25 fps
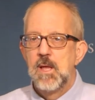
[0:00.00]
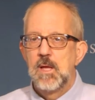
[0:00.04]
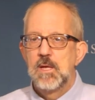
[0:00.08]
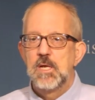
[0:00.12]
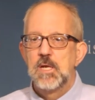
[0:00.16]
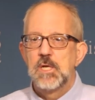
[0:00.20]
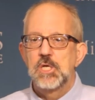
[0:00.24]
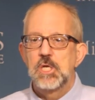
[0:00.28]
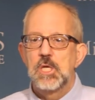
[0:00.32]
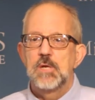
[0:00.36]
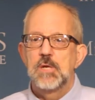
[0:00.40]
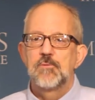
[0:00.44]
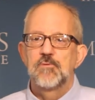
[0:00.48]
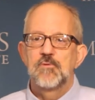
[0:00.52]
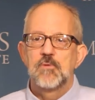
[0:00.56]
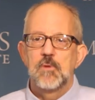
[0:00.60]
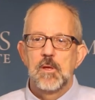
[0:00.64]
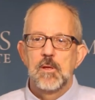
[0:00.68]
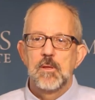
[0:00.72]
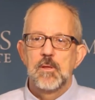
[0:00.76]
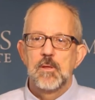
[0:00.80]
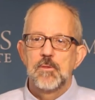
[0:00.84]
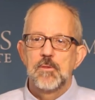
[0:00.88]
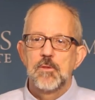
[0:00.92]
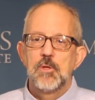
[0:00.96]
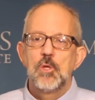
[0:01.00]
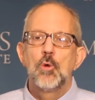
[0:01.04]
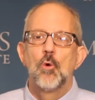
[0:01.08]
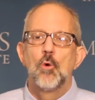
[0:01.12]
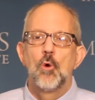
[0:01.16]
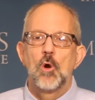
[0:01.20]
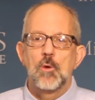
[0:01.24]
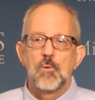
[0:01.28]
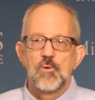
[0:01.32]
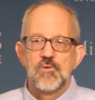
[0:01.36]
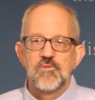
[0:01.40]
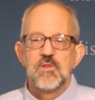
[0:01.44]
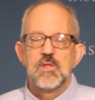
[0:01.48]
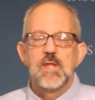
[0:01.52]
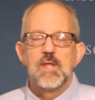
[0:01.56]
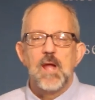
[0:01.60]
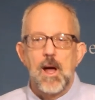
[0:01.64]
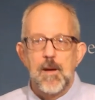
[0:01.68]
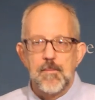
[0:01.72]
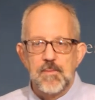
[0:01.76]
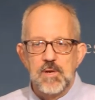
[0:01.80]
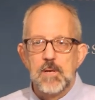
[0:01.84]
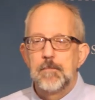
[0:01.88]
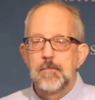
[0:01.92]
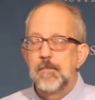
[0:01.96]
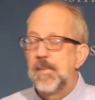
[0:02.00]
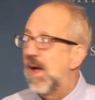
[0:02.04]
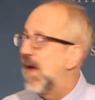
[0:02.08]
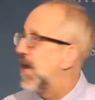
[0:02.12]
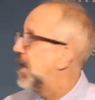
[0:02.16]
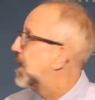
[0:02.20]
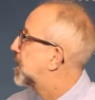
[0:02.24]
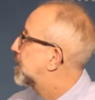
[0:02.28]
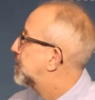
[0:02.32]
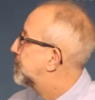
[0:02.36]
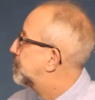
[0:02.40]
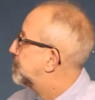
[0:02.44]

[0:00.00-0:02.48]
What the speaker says: Initially, it was, New York was the dominant bank.